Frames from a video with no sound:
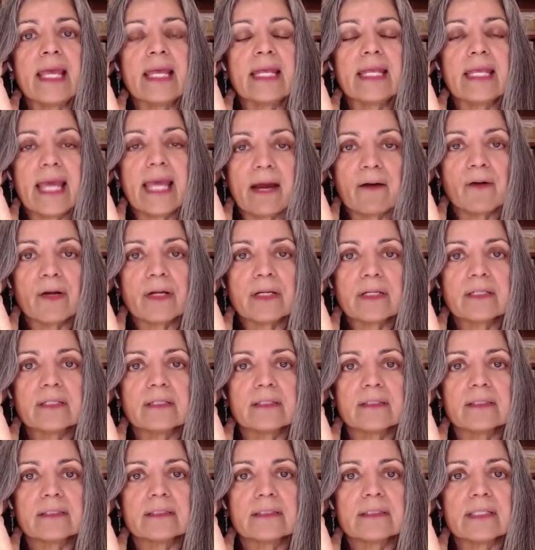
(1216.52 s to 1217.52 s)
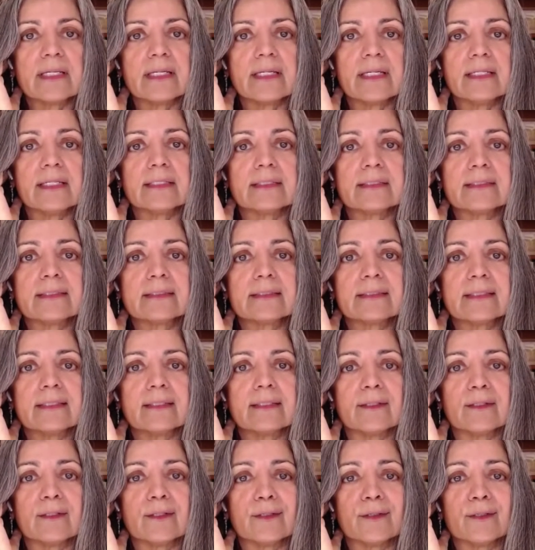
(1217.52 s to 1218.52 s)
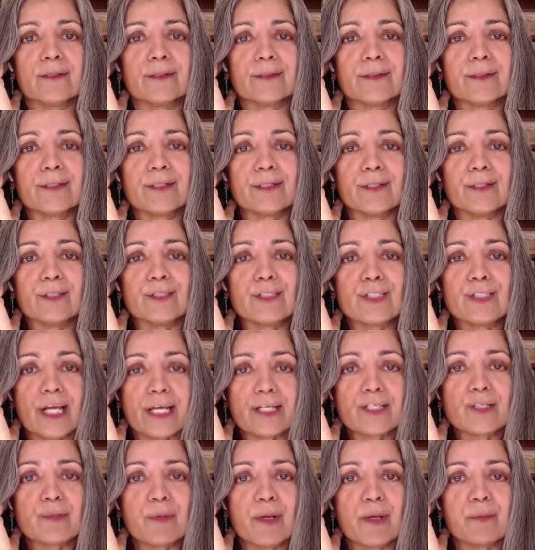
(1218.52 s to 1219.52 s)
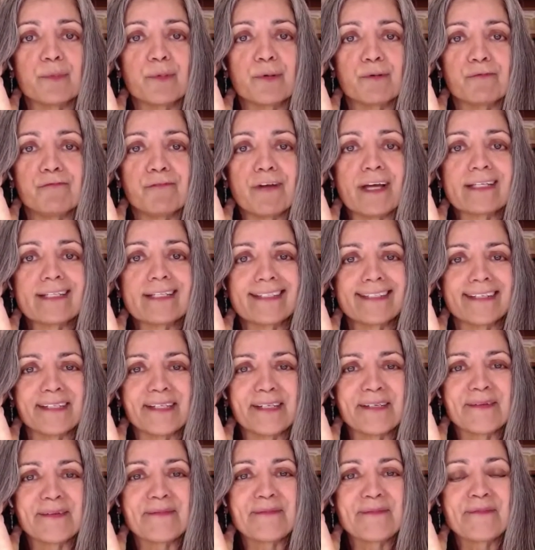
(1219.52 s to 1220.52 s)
characters is a Shakespeare professor.